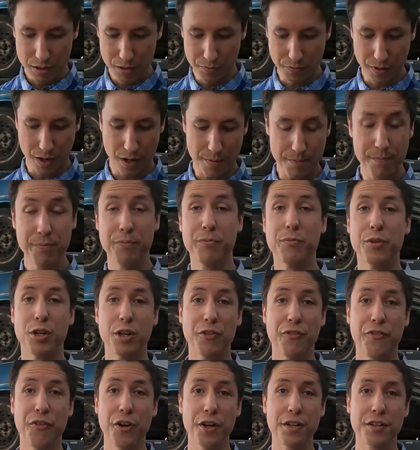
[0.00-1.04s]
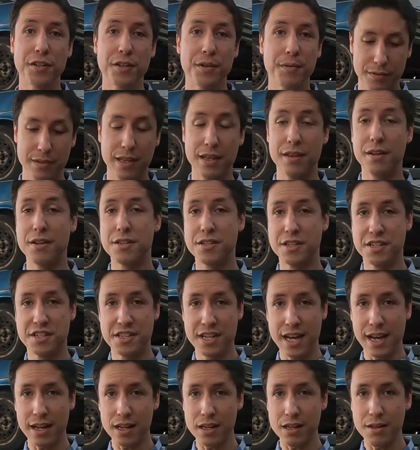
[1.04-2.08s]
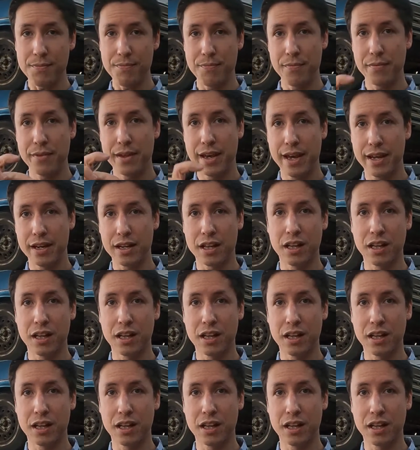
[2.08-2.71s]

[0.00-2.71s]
You've got your foot, then there's a saddle, and a